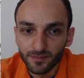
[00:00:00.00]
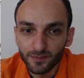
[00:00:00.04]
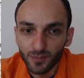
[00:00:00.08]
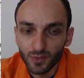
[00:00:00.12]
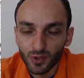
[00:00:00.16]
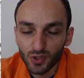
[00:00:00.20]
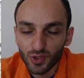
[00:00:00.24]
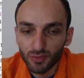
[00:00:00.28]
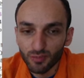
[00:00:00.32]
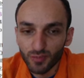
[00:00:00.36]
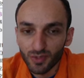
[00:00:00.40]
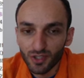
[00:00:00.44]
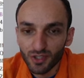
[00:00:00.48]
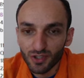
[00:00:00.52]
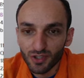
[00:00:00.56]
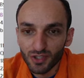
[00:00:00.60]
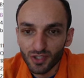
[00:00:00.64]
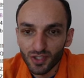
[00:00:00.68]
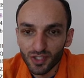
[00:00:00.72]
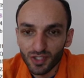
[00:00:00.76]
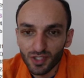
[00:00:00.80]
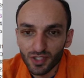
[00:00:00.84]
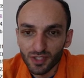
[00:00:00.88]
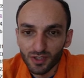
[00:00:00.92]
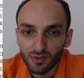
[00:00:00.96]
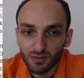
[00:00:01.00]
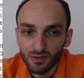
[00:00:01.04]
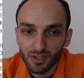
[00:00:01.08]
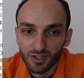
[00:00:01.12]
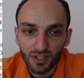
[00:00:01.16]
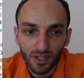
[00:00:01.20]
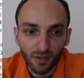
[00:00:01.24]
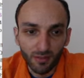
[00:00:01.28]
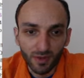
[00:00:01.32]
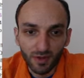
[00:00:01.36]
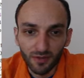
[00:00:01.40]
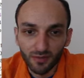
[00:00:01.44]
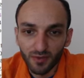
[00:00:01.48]
bishop h6 with
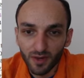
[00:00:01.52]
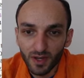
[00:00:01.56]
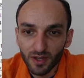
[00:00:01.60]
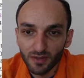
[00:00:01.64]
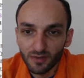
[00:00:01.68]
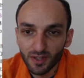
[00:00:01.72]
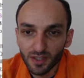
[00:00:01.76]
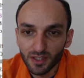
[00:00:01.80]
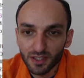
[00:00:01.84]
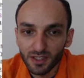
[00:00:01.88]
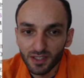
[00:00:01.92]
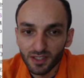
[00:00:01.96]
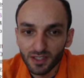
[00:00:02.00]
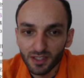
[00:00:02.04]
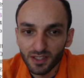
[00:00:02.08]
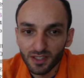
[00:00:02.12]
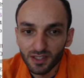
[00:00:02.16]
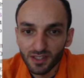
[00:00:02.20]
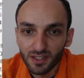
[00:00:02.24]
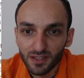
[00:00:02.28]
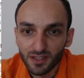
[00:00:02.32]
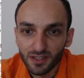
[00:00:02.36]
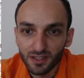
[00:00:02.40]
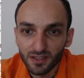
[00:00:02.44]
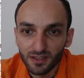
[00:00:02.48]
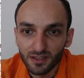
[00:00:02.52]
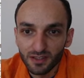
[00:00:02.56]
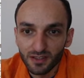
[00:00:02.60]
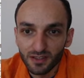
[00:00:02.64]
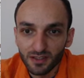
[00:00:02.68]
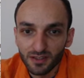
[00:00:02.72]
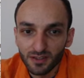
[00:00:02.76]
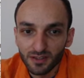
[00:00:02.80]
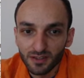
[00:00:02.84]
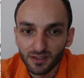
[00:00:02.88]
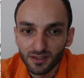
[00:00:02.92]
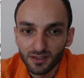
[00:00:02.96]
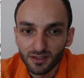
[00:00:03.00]
some f5 ideas.
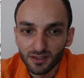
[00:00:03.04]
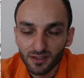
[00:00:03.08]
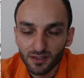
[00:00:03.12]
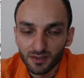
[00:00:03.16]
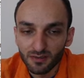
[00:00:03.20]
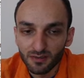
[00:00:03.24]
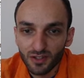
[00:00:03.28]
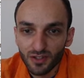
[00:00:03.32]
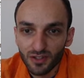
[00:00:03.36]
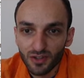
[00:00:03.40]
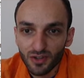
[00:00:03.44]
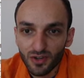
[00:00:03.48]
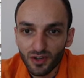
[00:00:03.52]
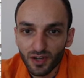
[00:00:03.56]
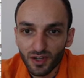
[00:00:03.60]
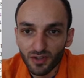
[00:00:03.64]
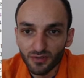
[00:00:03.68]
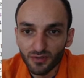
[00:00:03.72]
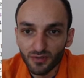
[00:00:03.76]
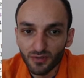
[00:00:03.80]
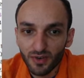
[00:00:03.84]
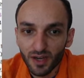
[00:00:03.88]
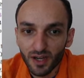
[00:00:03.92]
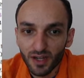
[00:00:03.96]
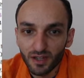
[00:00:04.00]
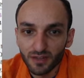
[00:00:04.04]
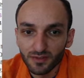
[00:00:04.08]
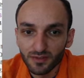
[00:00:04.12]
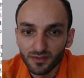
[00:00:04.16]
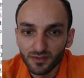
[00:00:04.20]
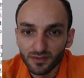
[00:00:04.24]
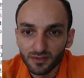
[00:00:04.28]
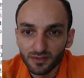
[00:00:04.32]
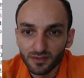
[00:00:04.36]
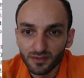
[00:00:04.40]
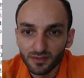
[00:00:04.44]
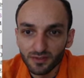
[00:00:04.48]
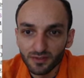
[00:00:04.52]
Eventually f5,
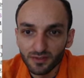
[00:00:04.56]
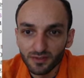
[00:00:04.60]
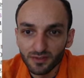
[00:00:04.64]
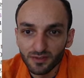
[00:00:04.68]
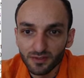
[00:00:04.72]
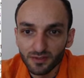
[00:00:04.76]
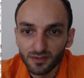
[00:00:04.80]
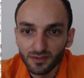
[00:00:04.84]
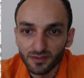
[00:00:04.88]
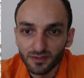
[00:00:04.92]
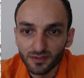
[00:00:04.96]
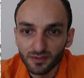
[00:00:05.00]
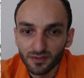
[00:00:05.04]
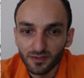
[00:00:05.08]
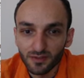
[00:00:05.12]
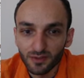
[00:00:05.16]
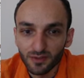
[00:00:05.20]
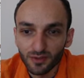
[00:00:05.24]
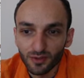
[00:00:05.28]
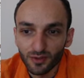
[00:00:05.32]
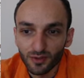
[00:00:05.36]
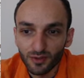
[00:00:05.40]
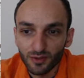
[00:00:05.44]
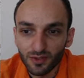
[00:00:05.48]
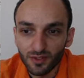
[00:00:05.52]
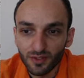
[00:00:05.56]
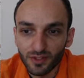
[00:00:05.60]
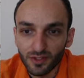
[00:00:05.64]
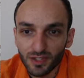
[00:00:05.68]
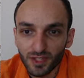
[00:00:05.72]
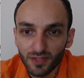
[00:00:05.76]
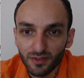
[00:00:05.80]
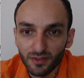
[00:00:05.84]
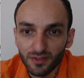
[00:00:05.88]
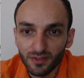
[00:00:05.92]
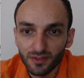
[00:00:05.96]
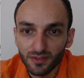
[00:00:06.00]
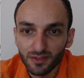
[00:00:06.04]
rook
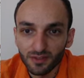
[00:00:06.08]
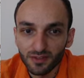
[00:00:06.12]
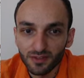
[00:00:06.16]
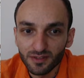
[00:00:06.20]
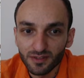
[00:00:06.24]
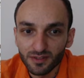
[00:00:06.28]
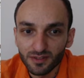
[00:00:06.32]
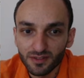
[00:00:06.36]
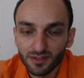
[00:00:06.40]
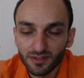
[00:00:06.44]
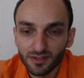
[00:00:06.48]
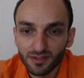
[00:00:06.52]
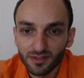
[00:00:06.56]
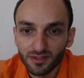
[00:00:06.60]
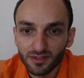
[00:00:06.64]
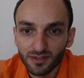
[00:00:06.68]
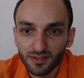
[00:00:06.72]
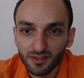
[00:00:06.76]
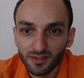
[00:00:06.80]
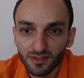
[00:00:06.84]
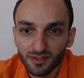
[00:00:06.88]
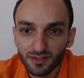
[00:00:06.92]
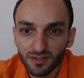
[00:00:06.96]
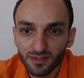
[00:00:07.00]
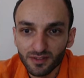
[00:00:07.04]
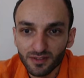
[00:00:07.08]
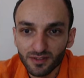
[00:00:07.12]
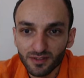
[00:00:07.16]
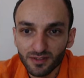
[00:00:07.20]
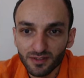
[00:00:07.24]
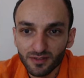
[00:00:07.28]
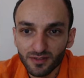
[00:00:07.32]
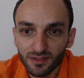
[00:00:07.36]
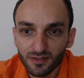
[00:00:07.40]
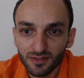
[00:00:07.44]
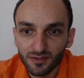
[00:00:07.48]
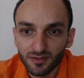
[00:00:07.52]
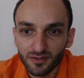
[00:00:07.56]
d7.
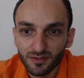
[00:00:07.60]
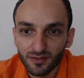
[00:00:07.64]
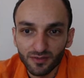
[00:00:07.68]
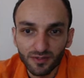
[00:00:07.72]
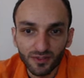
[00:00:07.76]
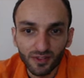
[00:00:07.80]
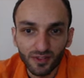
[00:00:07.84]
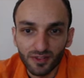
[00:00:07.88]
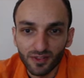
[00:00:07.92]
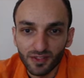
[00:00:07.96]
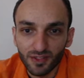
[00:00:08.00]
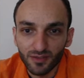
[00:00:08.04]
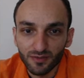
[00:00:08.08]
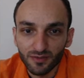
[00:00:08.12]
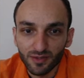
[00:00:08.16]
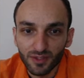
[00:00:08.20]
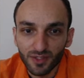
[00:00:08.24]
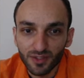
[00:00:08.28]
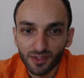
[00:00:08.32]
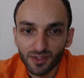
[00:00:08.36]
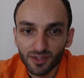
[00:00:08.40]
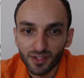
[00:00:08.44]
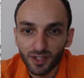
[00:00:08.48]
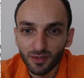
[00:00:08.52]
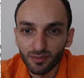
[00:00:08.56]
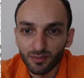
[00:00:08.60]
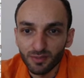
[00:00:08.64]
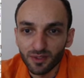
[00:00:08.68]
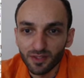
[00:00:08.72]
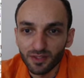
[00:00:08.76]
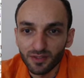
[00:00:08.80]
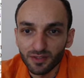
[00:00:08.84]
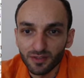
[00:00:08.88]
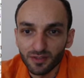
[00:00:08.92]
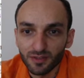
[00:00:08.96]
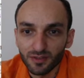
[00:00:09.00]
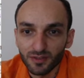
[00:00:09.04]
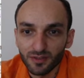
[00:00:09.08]
Yes, f takes here I
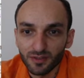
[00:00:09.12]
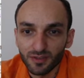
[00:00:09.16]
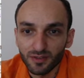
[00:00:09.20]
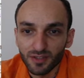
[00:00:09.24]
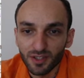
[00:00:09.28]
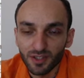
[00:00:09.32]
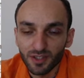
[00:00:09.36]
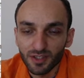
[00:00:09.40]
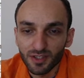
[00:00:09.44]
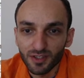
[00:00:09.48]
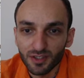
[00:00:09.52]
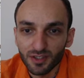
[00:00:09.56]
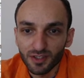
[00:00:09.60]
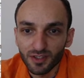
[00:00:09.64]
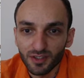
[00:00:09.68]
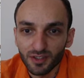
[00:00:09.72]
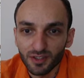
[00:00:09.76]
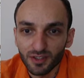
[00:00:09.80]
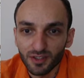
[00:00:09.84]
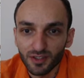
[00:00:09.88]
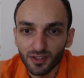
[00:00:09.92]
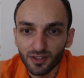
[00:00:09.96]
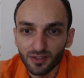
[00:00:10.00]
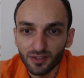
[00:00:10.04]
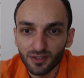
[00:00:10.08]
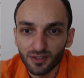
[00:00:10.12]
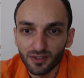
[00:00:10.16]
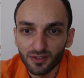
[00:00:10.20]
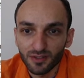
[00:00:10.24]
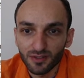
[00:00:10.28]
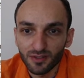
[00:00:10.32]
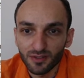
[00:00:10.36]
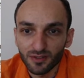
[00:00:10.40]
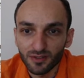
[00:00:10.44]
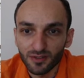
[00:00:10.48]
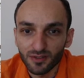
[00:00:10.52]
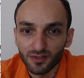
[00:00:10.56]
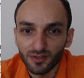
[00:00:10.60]
played uh, this and
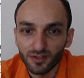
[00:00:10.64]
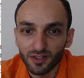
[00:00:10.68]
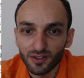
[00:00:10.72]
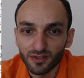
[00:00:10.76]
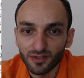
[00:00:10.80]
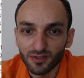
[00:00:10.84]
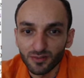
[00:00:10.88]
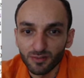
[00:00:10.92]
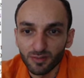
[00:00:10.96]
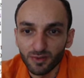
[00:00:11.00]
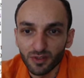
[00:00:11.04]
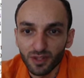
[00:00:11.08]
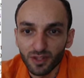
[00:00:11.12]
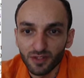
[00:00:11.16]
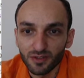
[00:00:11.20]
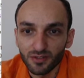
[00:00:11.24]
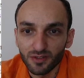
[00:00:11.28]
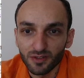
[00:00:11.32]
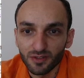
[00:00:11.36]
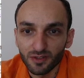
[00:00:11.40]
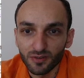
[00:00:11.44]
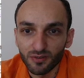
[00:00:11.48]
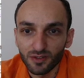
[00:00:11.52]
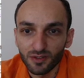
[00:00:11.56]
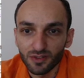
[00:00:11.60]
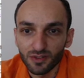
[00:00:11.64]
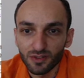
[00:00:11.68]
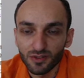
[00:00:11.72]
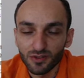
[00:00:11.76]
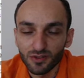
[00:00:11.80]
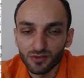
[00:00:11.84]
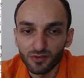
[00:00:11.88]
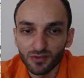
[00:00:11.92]
another blunder which is